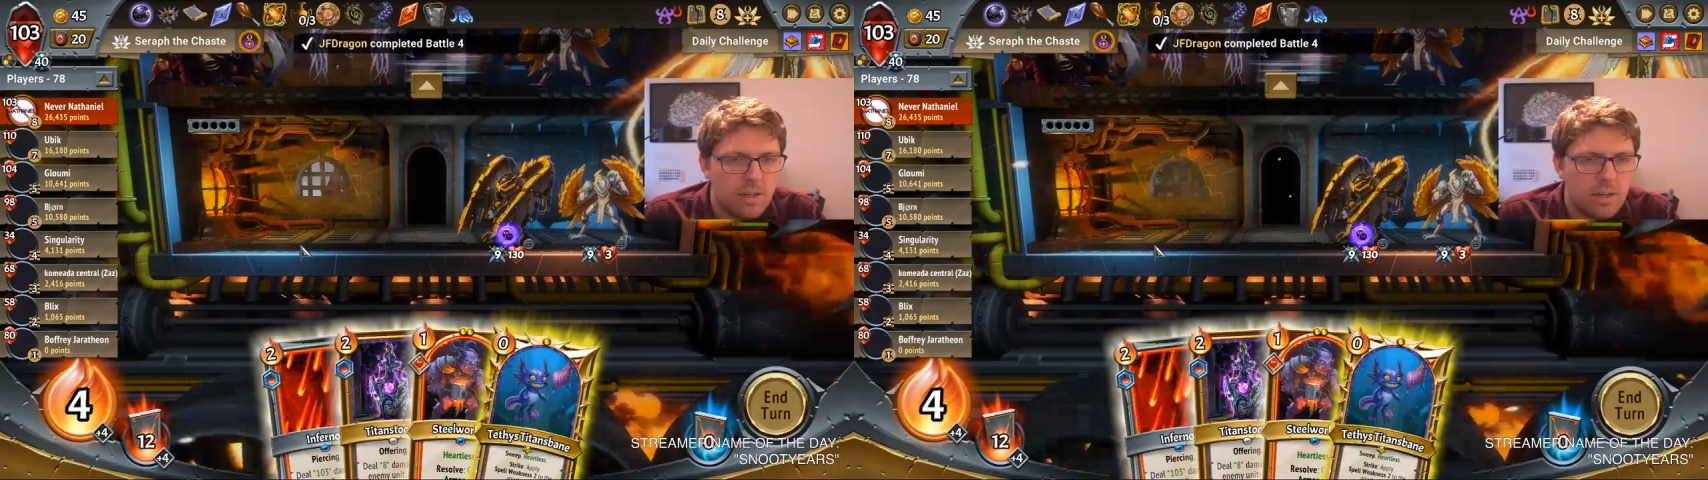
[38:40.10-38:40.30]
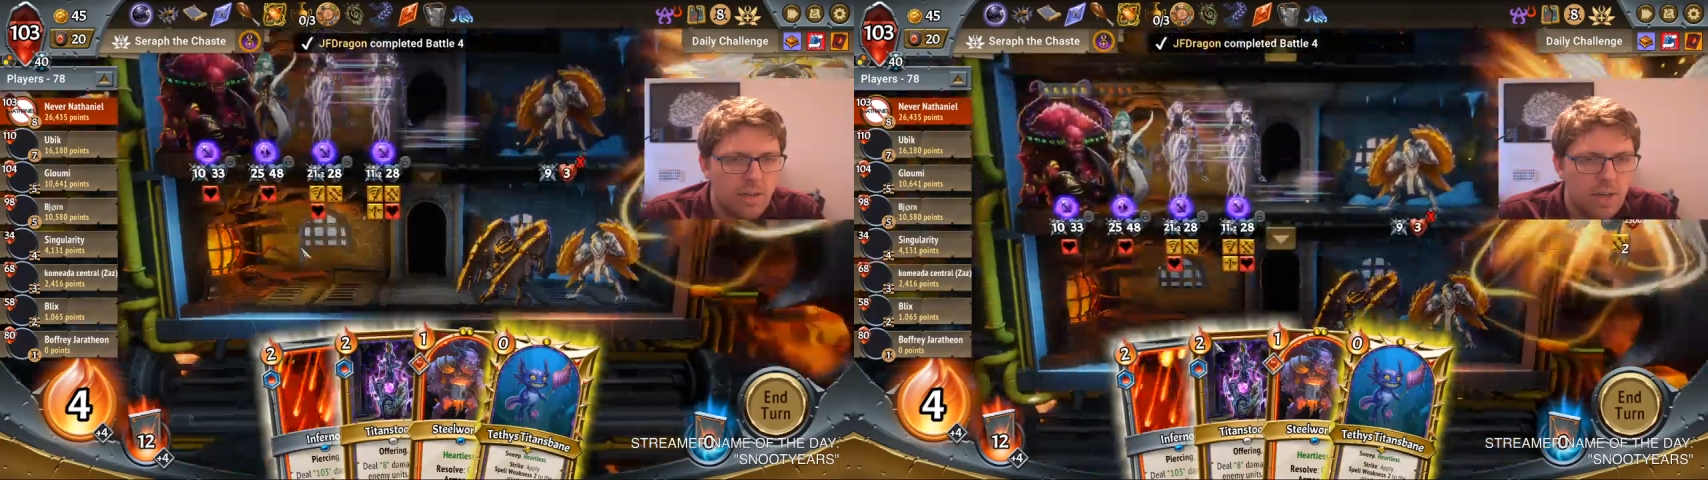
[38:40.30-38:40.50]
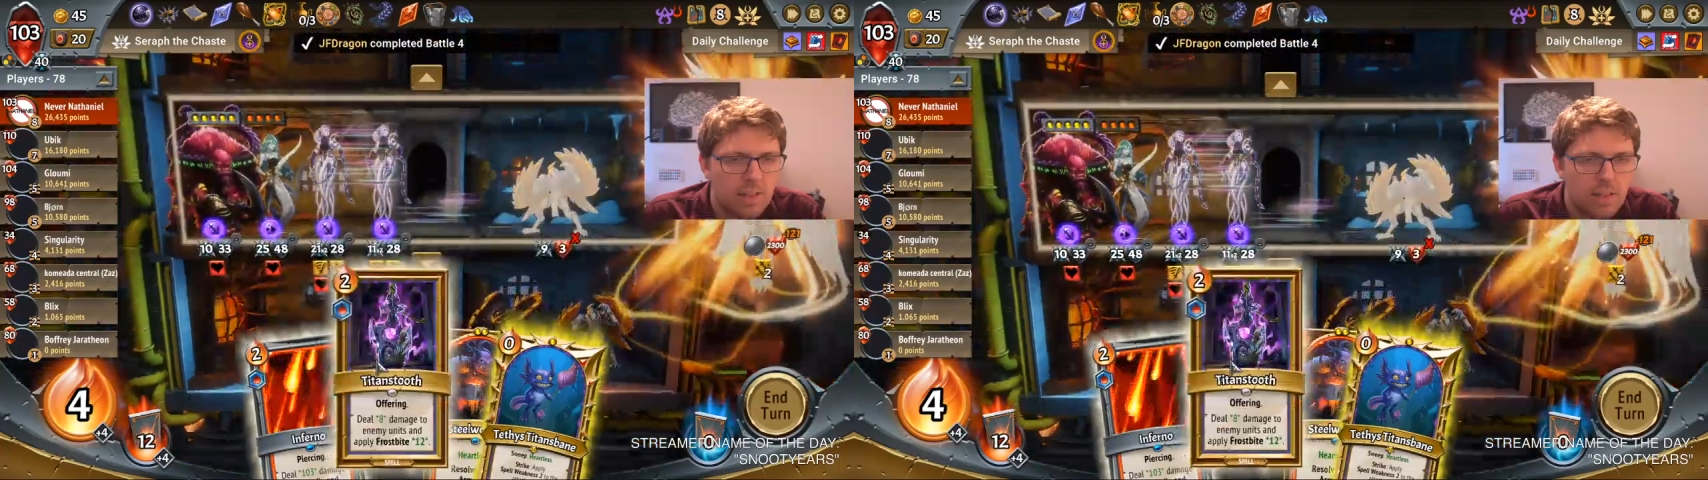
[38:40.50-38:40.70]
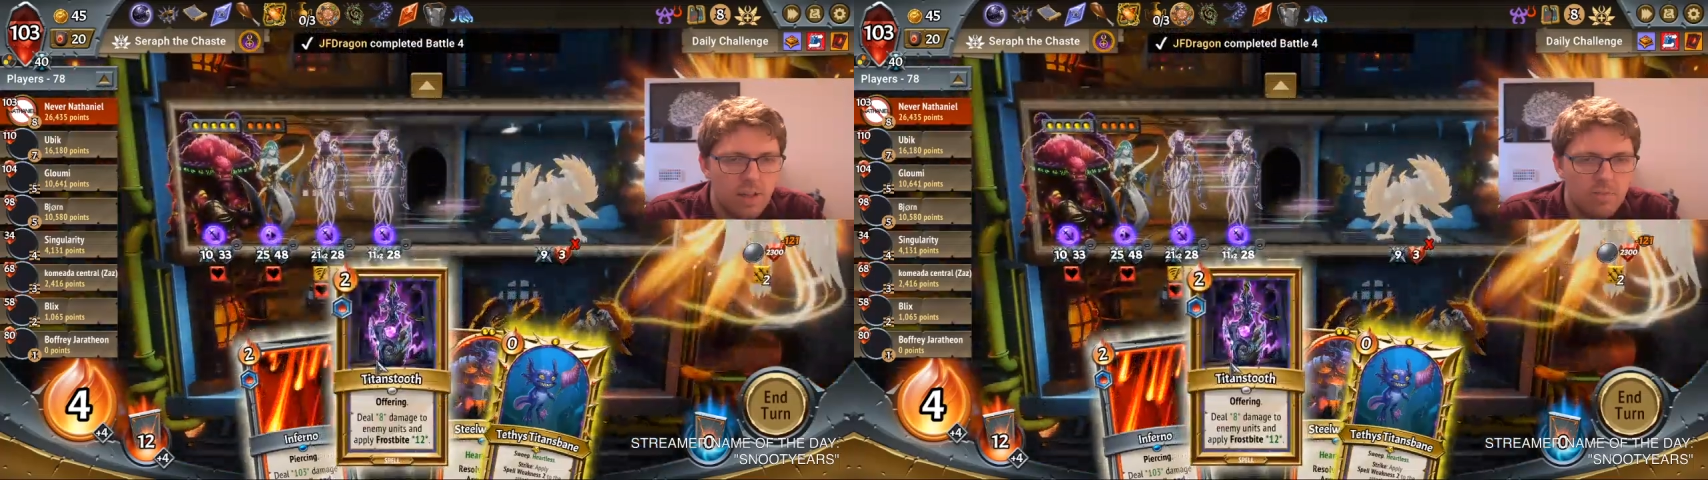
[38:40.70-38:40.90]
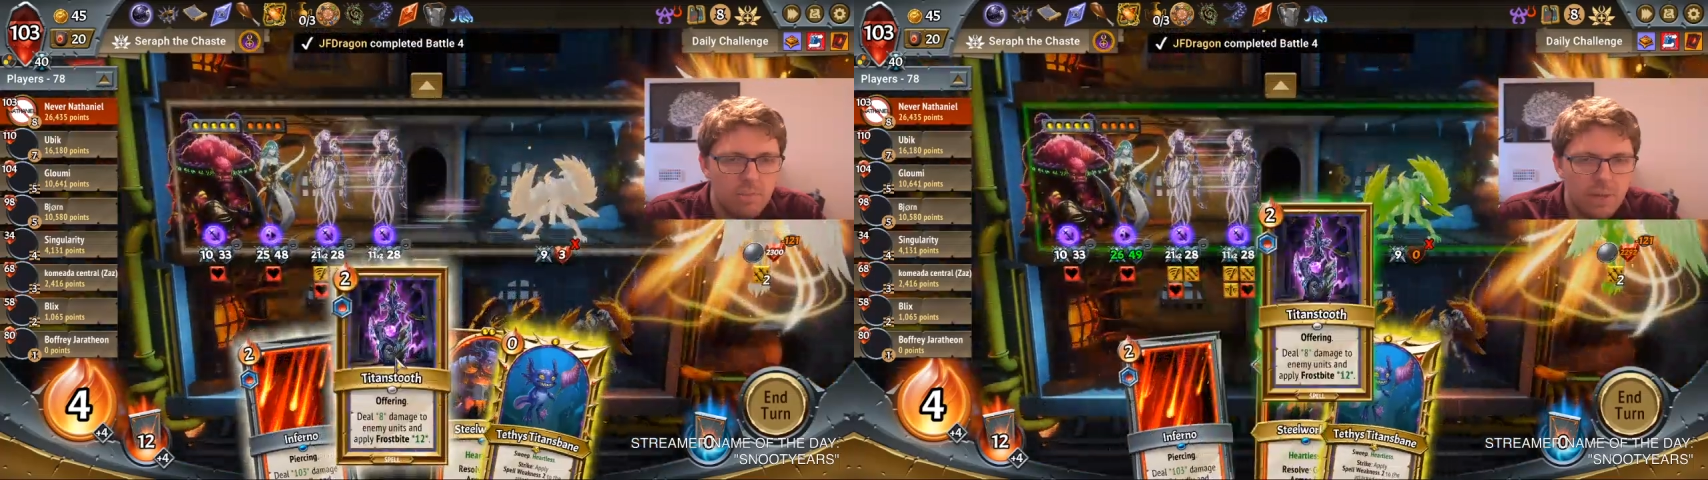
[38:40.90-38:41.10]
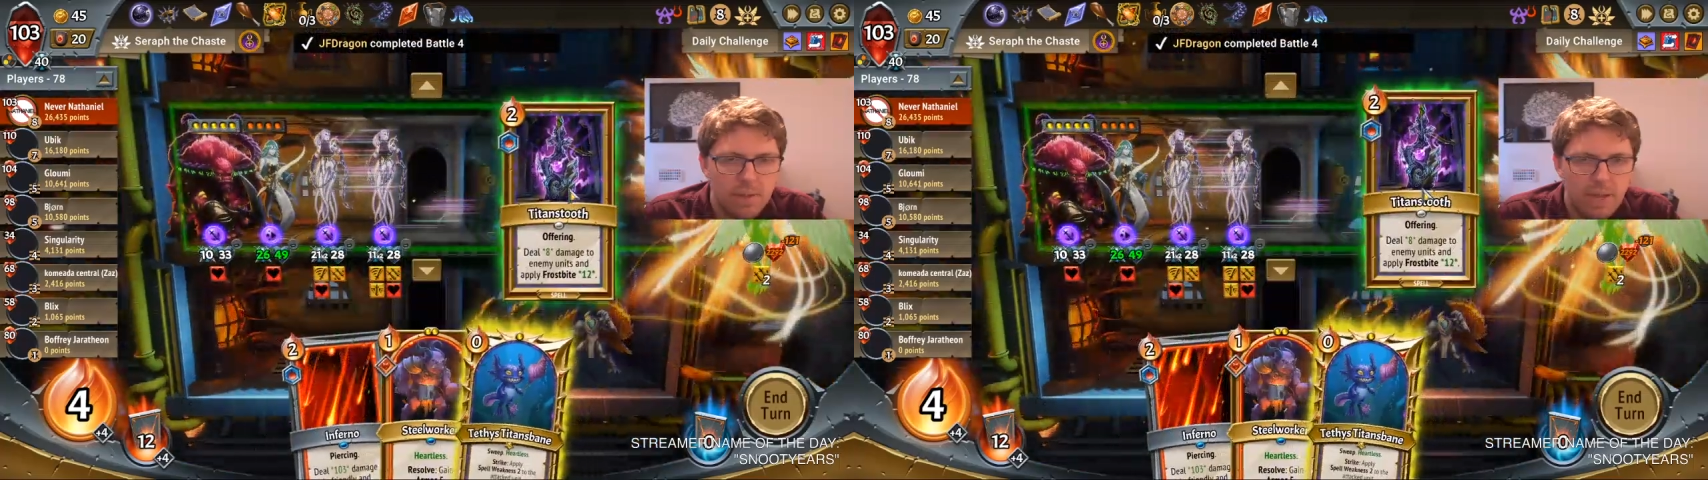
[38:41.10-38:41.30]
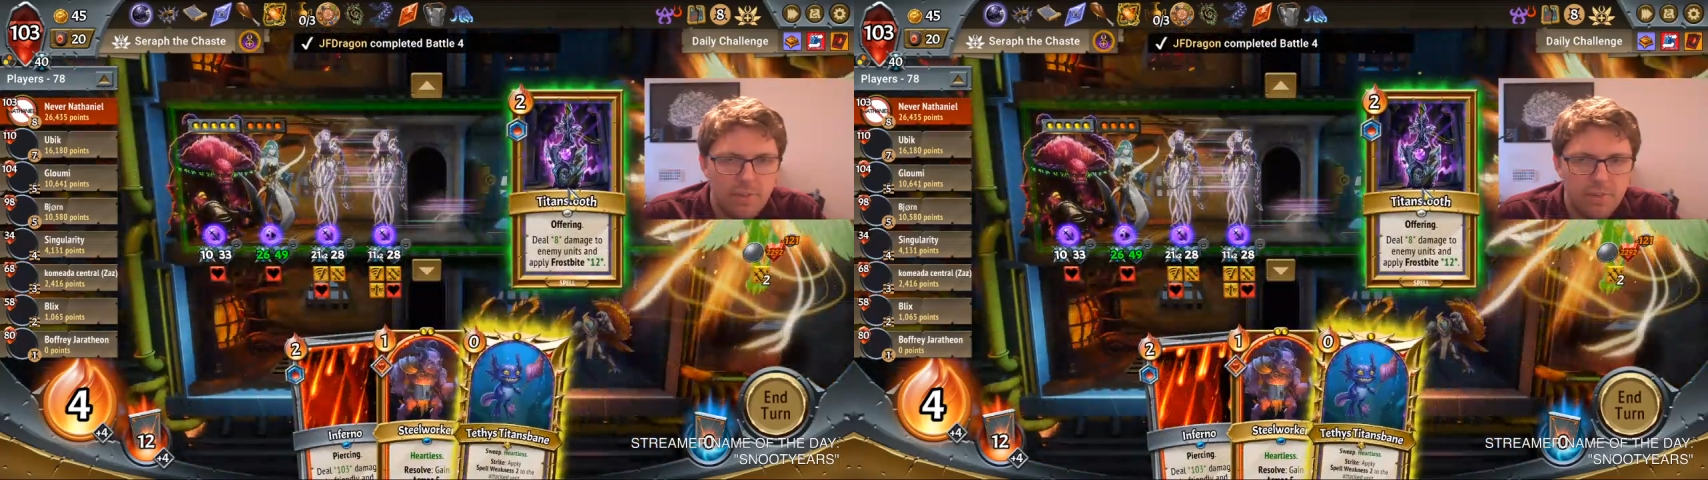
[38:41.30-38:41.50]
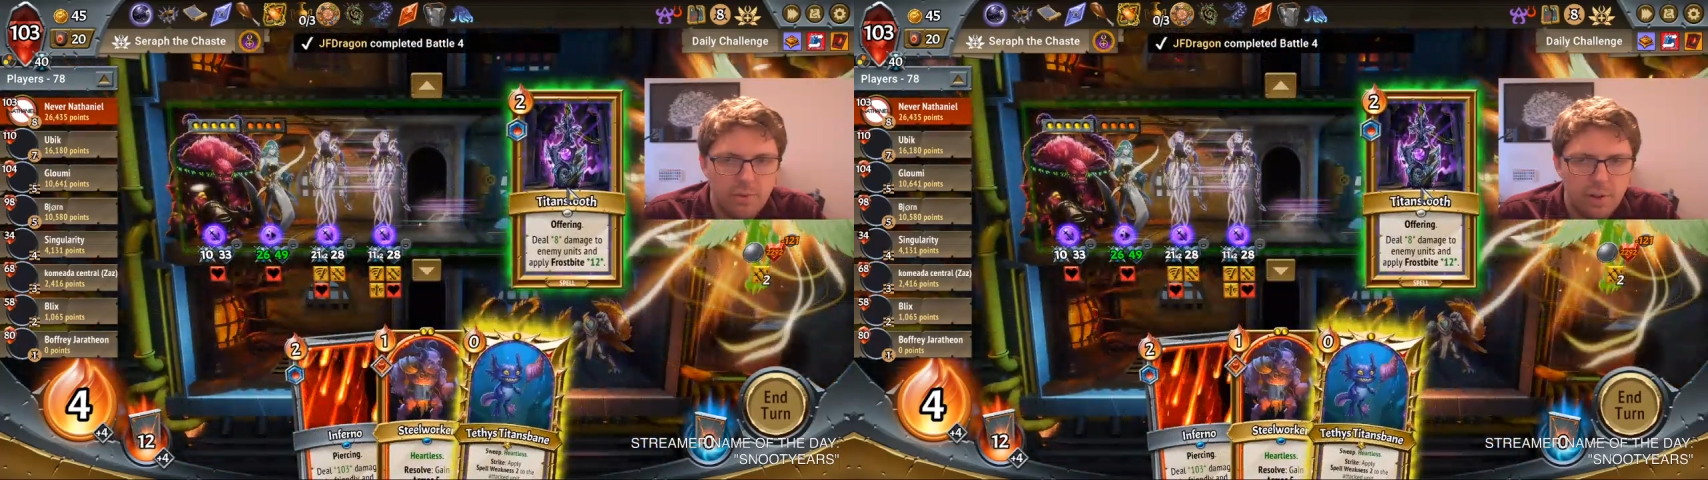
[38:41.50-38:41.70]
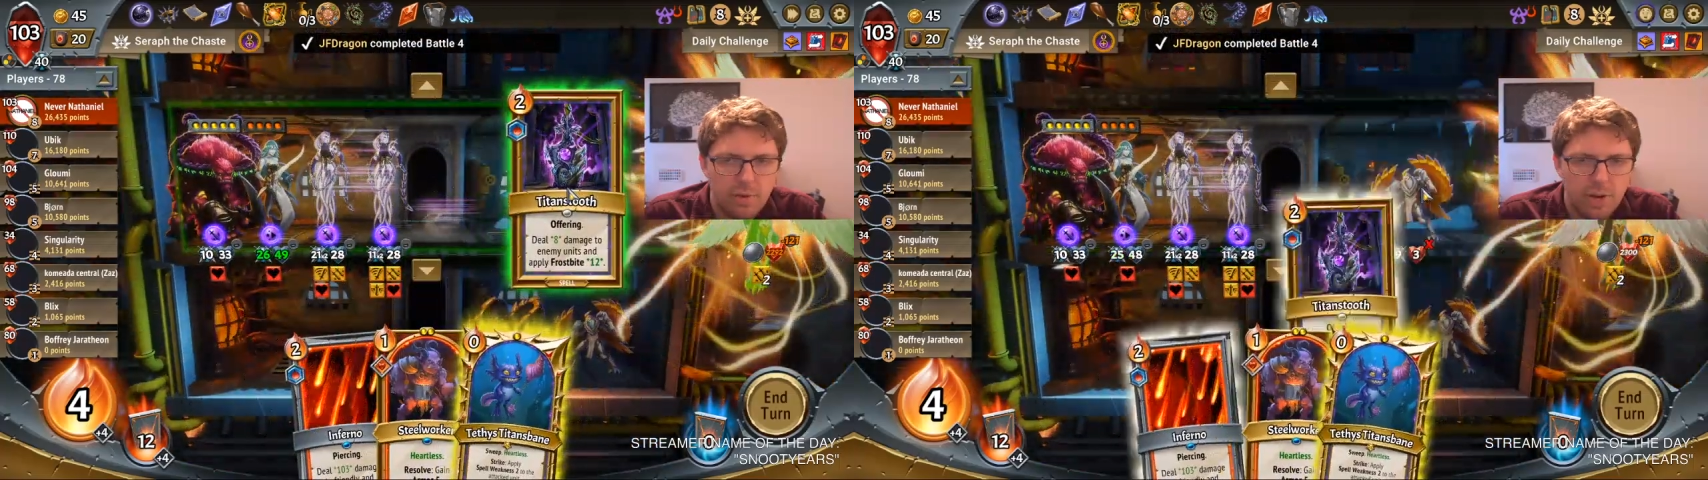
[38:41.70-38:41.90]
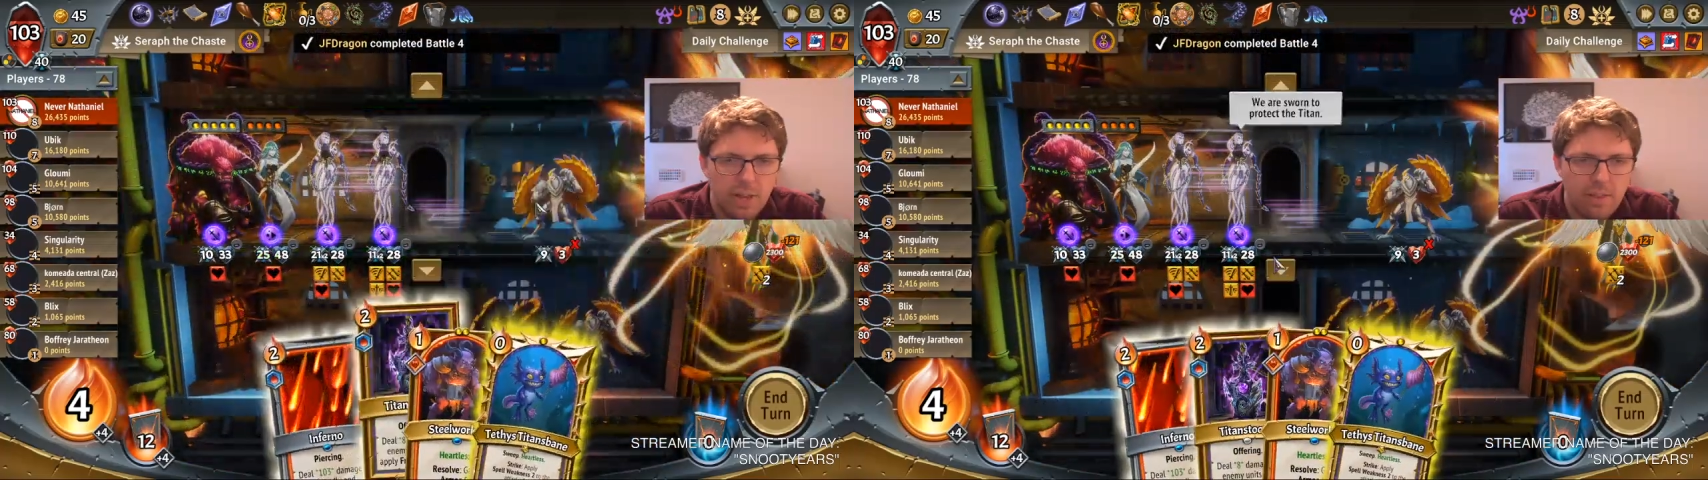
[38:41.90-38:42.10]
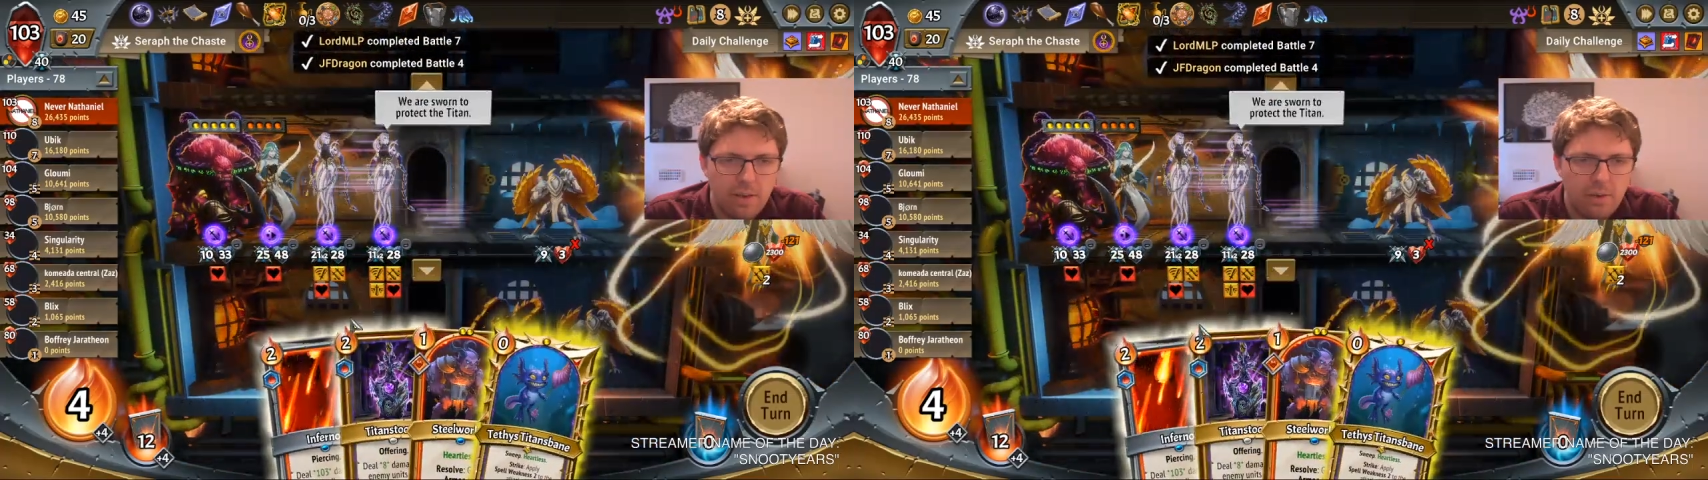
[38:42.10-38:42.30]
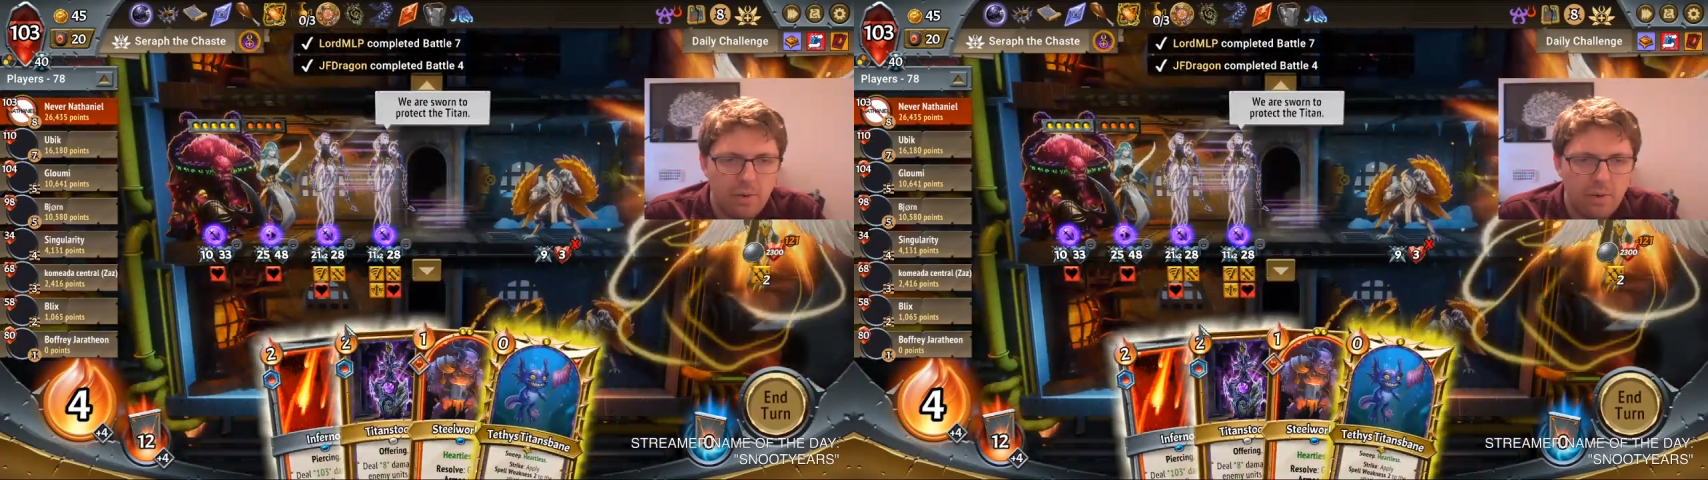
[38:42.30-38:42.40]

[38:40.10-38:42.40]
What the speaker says: I'd love to play Titan's Tooth already, though.